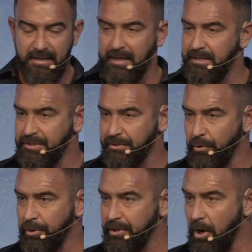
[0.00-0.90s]
that as the
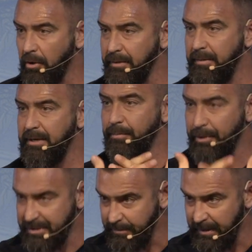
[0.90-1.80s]
Lord calling me to
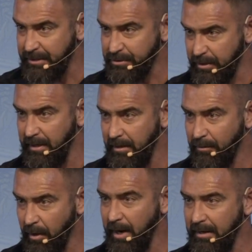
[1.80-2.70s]
prison ministry.
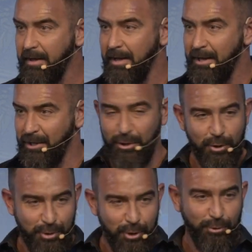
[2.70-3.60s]
Right?
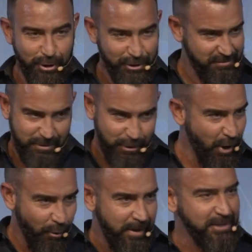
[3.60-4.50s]
You
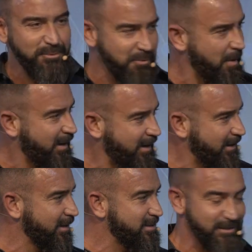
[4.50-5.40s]
don't mess with my
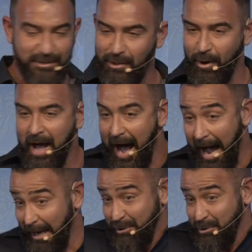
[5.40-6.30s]
kids. And so
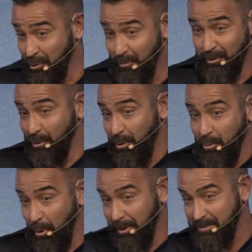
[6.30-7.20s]
I assume the Lord
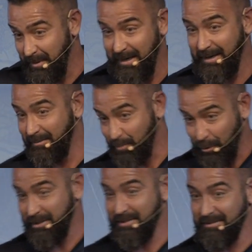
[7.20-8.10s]
wants me in
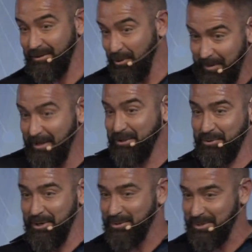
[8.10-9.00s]
prison to do ministry or